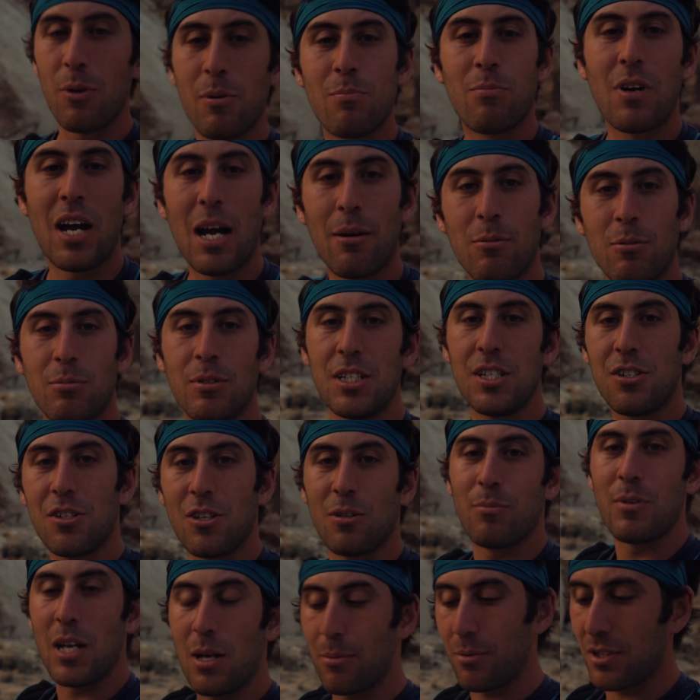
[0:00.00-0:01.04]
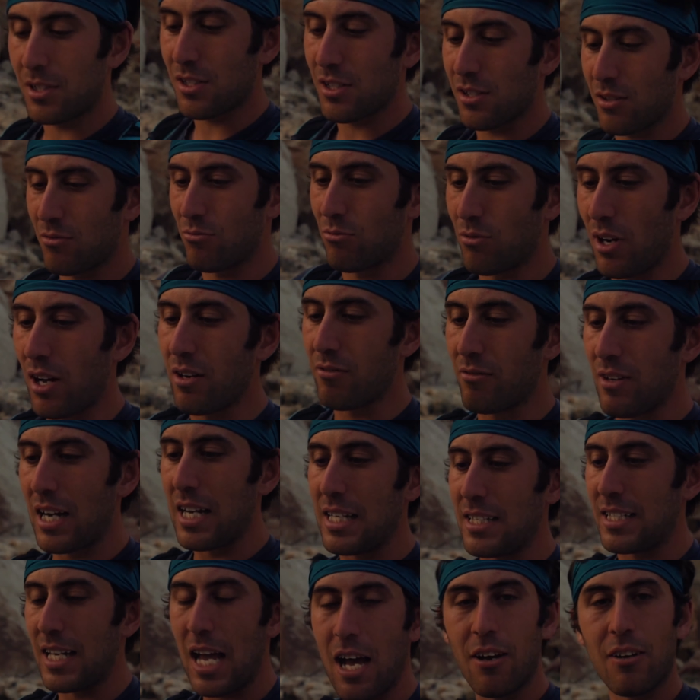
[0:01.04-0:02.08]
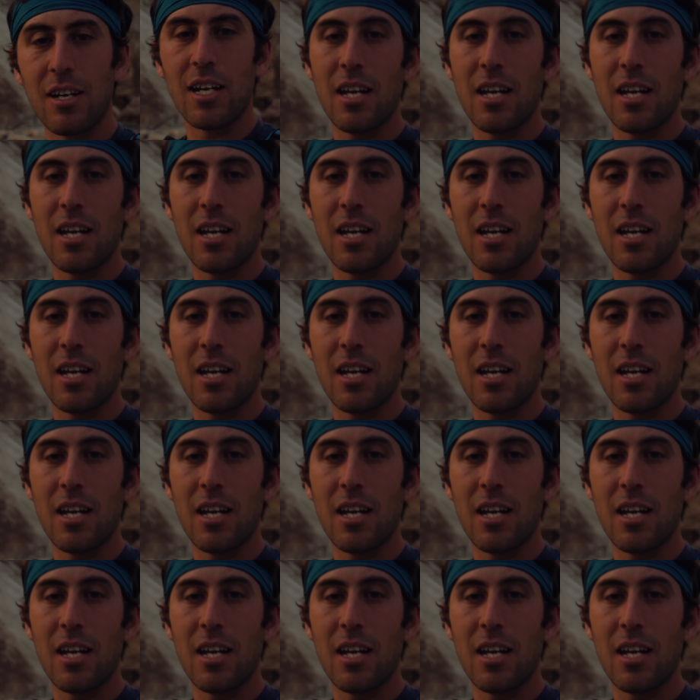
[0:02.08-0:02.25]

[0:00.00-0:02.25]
we probably should be able to just run right down